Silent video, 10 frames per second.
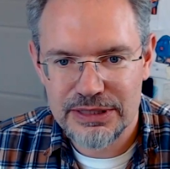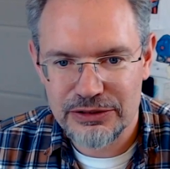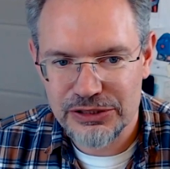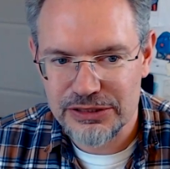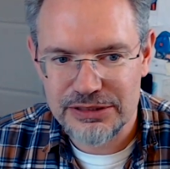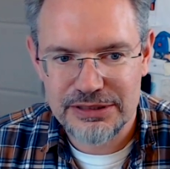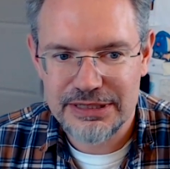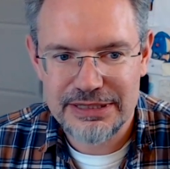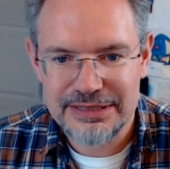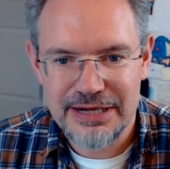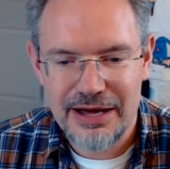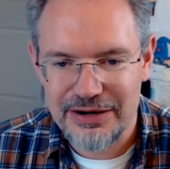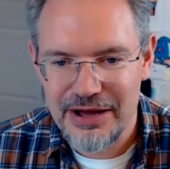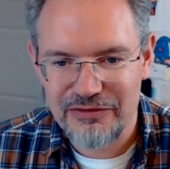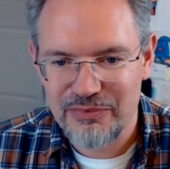there just is not
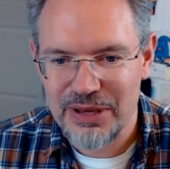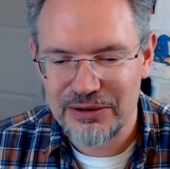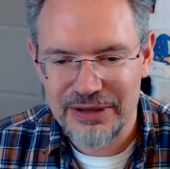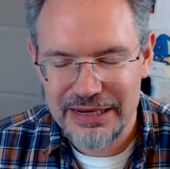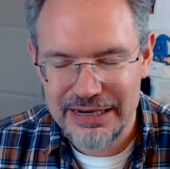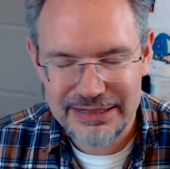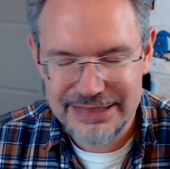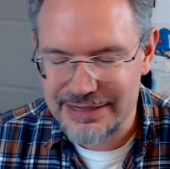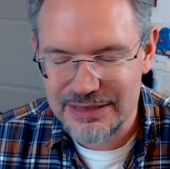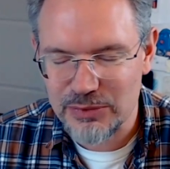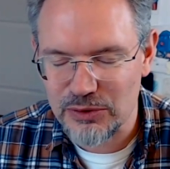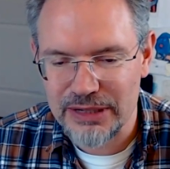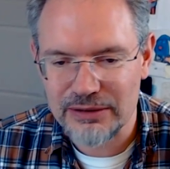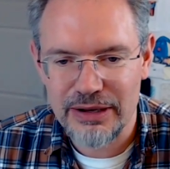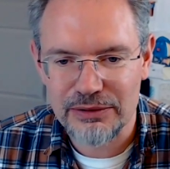enough accessible
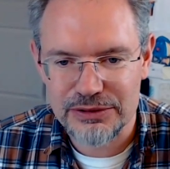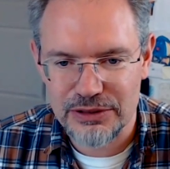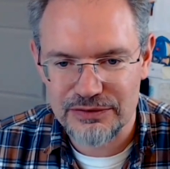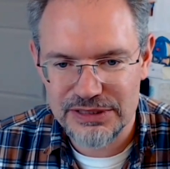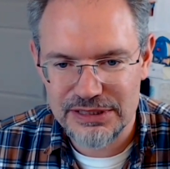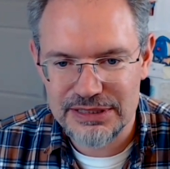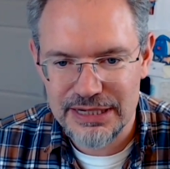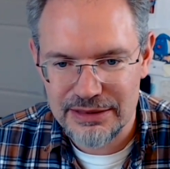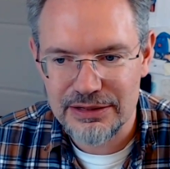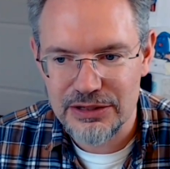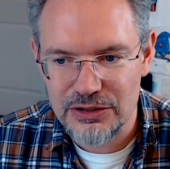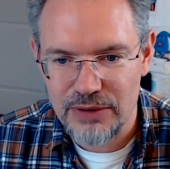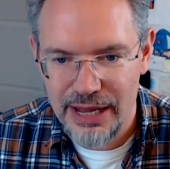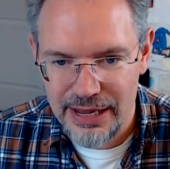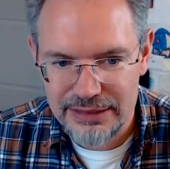mental health services in the
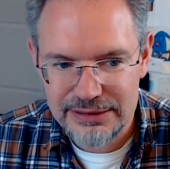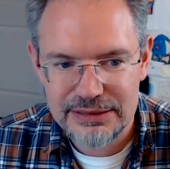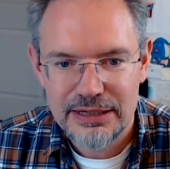U.S.